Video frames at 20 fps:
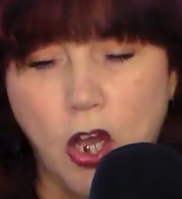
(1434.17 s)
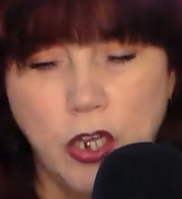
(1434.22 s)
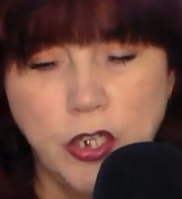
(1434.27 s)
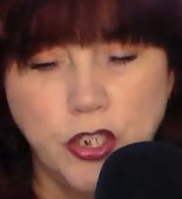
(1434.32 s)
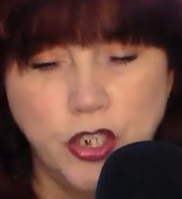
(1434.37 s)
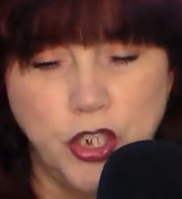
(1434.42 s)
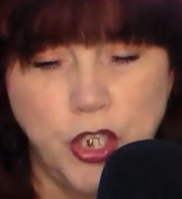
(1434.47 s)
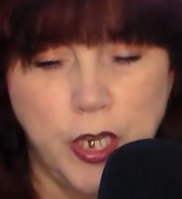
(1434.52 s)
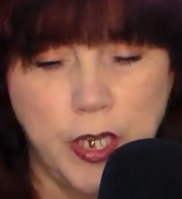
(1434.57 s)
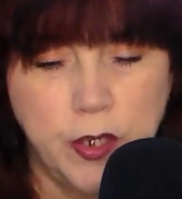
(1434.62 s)

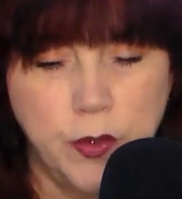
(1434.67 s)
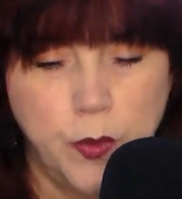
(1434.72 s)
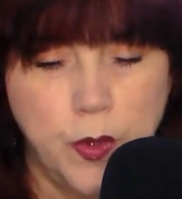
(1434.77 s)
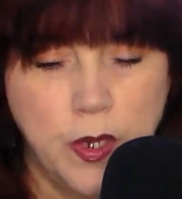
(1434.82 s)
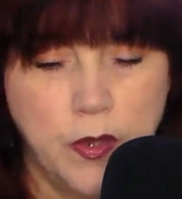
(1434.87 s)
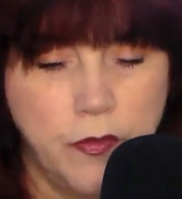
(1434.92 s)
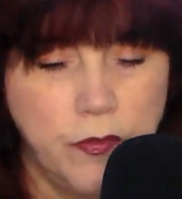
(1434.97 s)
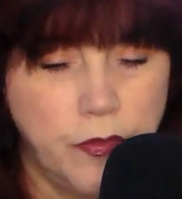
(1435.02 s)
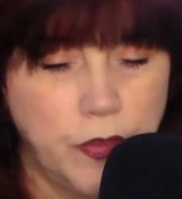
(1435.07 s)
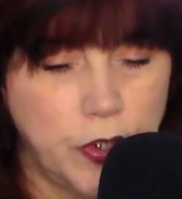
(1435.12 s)
On
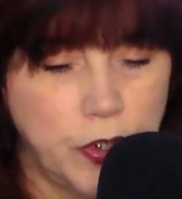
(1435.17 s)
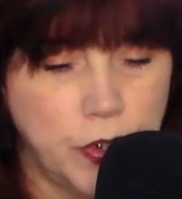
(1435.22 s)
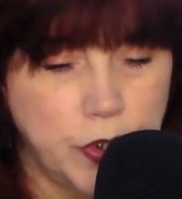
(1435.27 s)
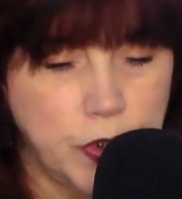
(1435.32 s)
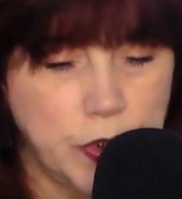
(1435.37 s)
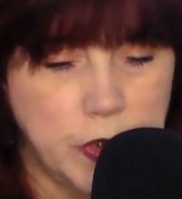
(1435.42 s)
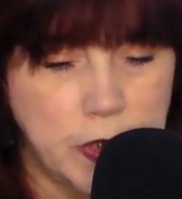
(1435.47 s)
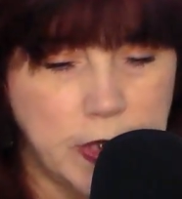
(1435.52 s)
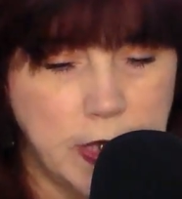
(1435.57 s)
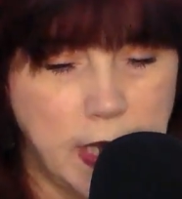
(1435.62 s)
January
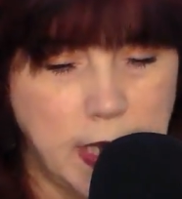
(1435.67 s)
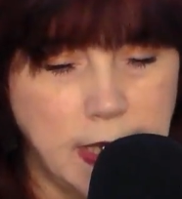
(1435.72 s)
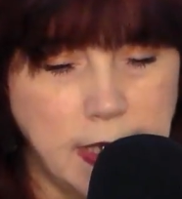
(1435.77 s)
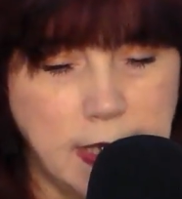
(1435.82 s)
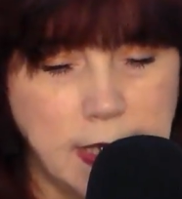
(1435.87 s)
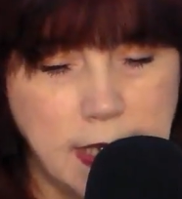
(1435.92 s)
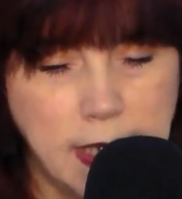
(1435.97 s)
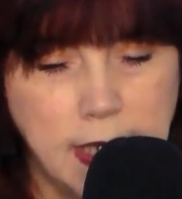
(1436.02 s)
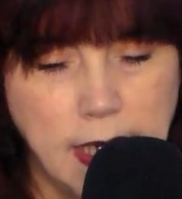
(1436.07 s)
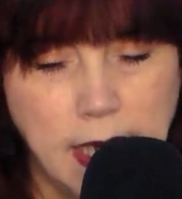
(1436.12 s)
1st,
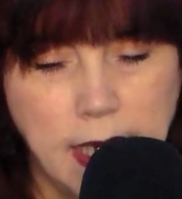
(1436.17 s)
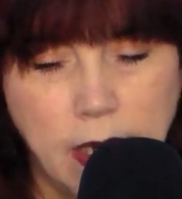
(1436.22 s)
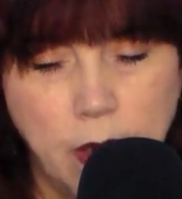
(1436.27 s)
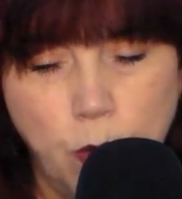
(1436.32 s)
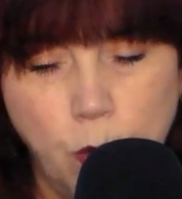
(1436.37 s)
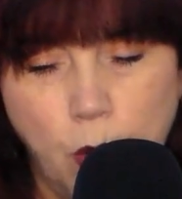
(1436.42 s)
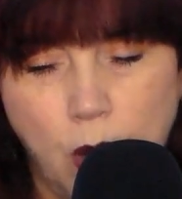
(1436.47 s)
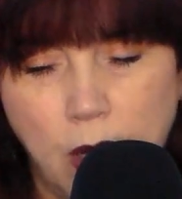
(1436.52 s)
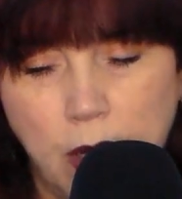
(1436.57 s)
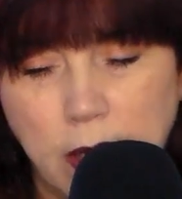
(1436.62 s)

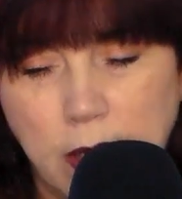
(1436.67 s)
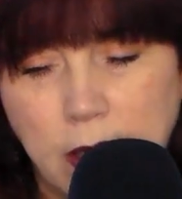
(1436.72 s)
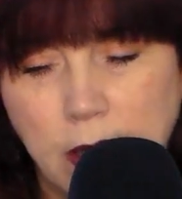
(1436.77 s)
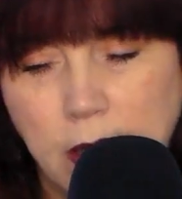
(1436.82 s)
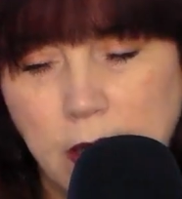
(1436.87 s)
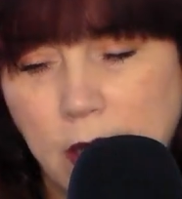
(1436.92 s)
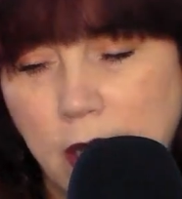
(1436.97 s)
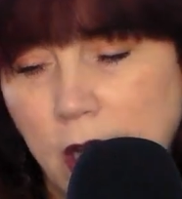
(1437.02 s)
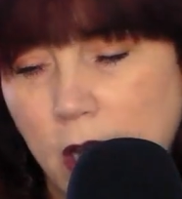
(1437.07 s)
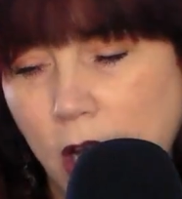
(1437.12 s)
1881,
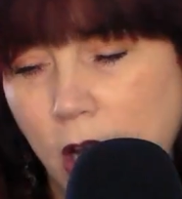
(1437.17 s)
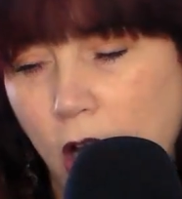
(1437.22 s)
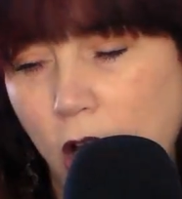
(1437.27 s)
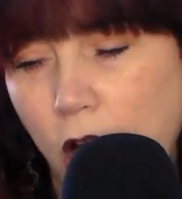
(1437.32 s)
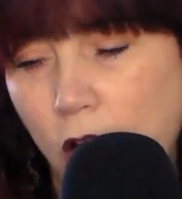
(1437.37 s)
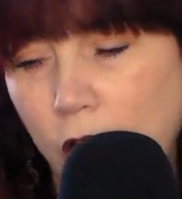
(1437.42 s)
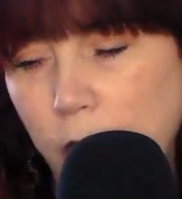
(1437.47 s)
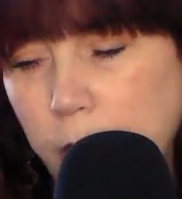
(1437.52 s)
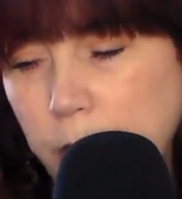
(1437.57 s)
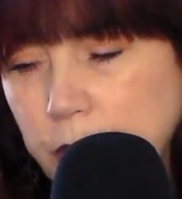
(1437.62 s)

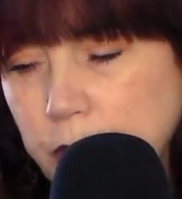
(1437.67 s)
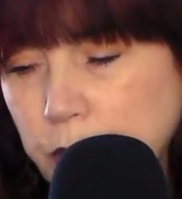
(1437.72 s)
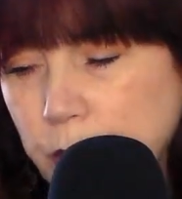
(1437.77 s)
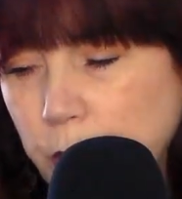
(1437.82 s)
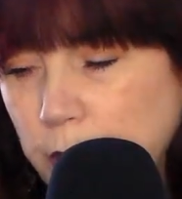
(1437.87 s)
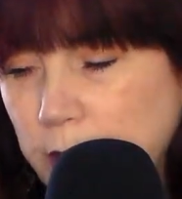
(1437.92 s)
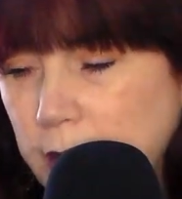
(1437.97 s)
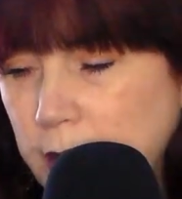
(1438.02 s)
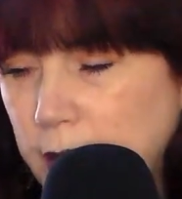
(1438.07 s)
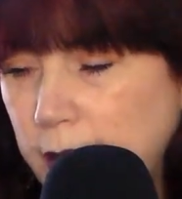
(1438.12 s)
Harper's
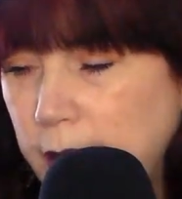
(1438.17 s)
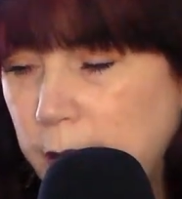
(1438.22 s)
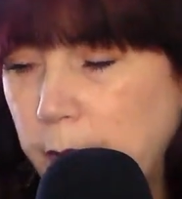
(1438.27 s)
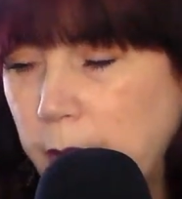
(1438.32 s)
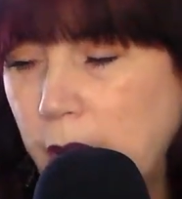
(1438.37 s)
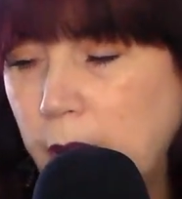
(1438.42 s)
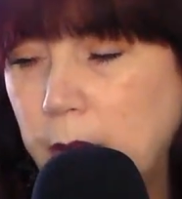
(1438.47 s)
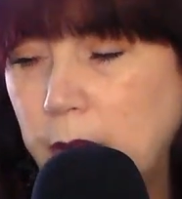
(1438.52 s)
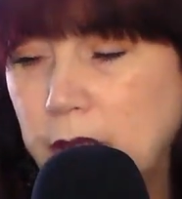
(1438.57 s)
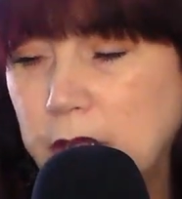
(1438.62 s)
Weekly
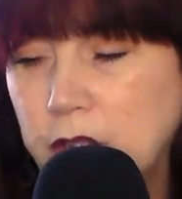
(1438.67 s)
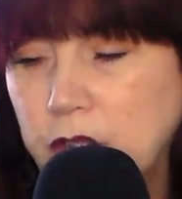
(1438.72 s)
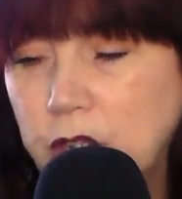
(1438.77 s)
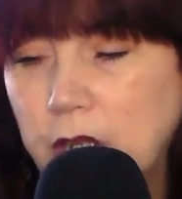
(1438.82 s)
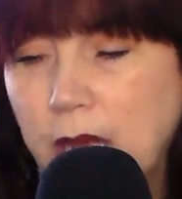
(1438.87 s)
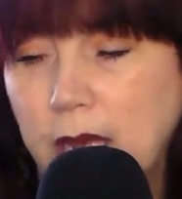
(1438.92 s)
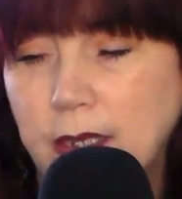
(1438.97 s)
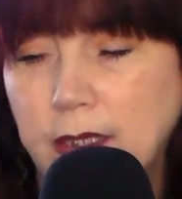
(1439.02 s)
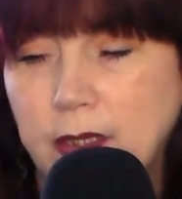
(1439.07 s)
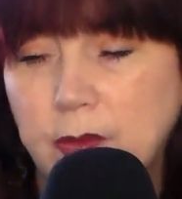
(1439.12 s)
published
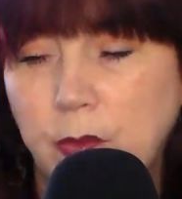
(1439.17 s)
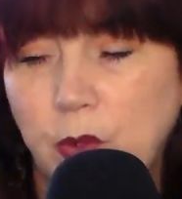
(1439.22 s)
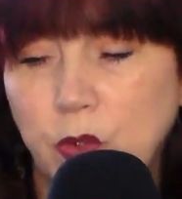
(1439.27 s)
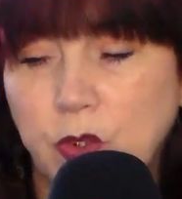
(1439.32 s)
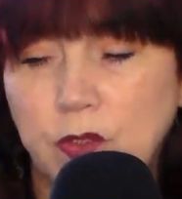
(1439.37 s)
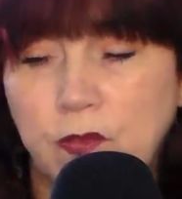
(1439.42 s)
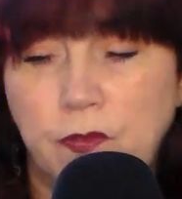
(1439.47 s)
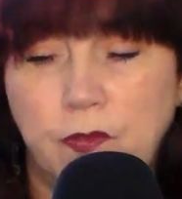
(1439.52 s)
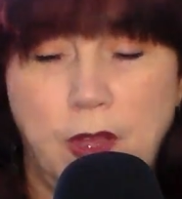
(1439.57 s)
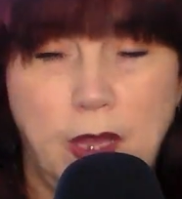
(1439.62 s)
Nast's
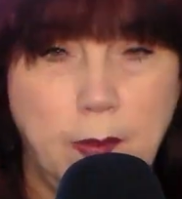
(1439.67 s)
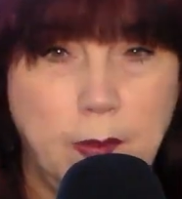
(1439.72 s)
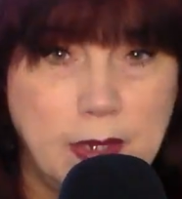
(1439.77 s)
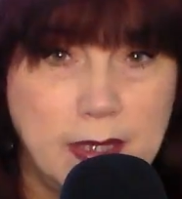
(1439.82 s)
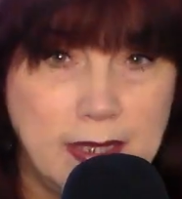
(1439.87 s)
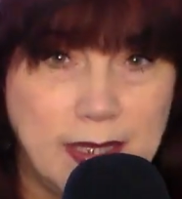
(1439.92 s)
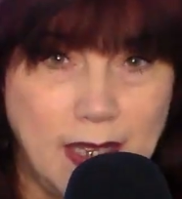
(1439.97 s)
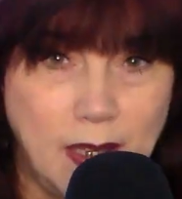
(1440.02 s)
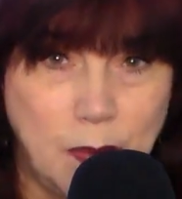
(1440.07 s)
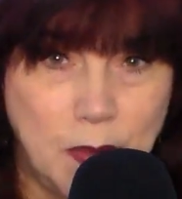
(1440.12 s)
most
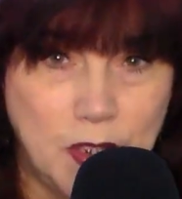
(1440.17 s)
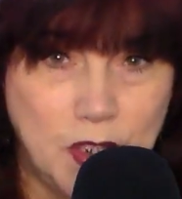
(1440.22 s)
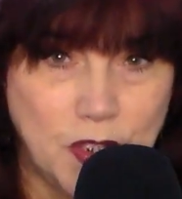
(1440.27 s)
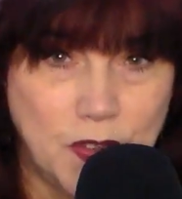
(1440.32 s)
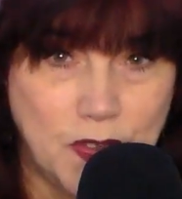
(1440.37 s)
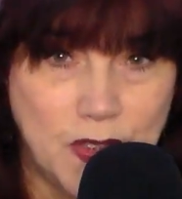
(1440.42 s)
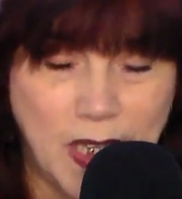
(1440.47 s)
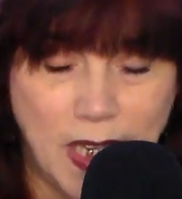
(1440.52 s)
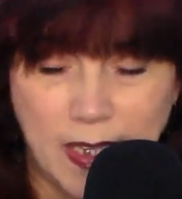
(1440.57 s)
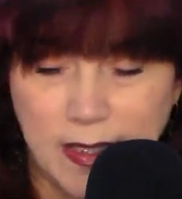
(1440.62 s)
famous image
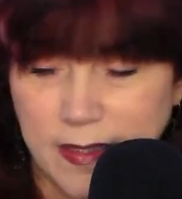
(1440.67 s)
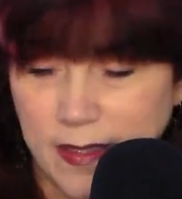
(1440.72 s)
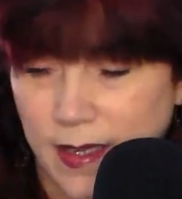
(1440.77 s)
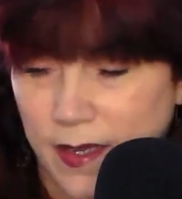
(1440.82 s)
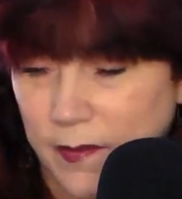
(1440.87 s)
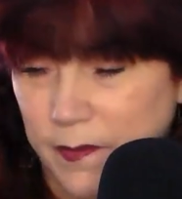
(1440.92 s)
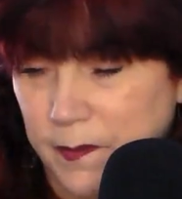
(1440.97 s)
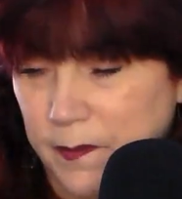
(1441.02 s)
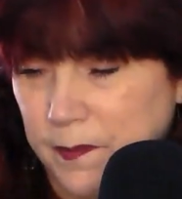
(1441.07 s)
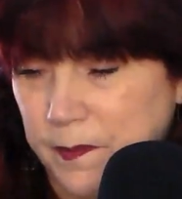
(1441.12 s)
of Santa,